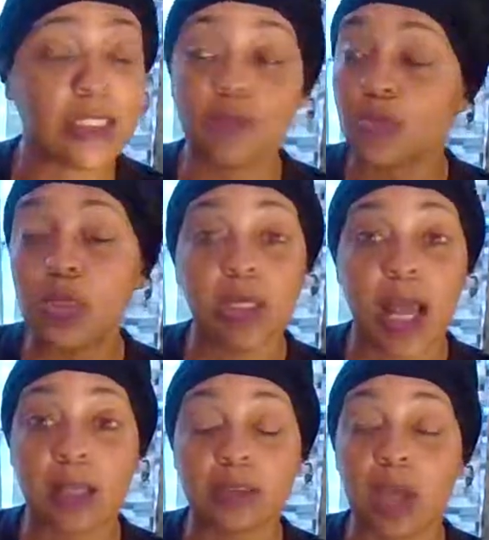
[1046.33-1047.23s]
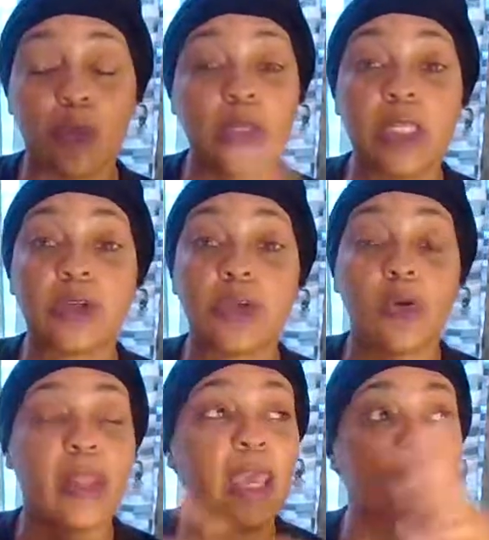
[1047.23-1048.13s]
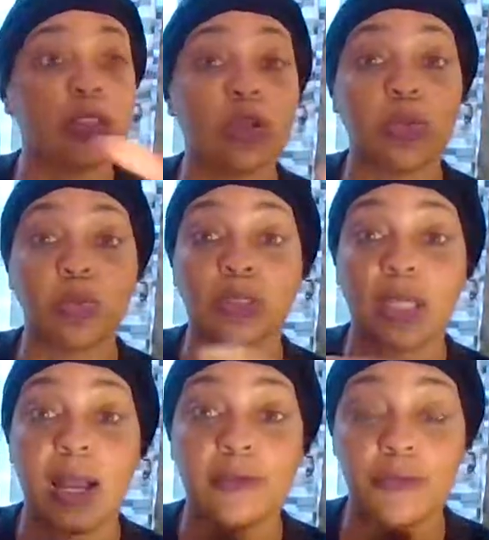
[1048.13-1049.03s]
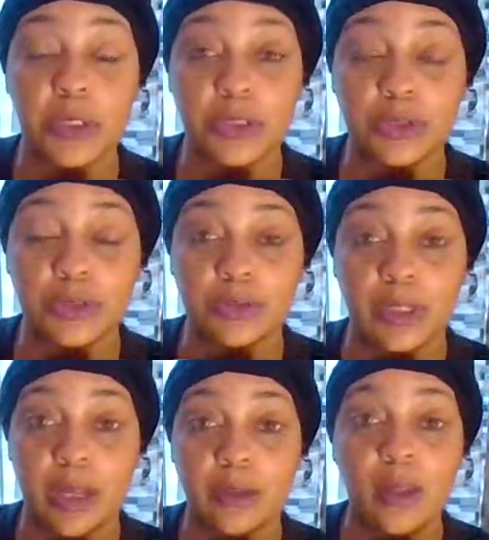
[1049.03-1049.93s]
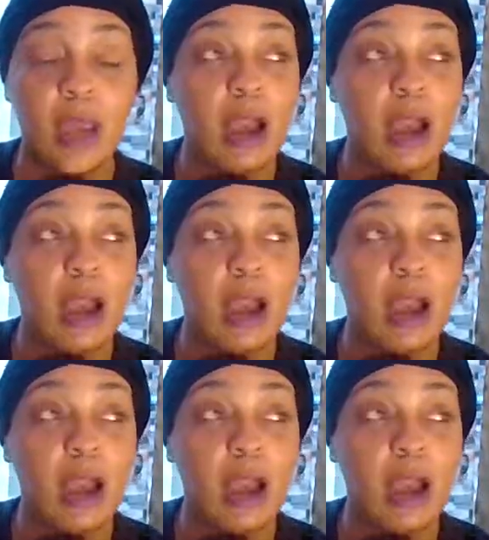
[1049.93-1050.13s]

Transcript: didn't realize that we didn't know that until it was time for us to do that.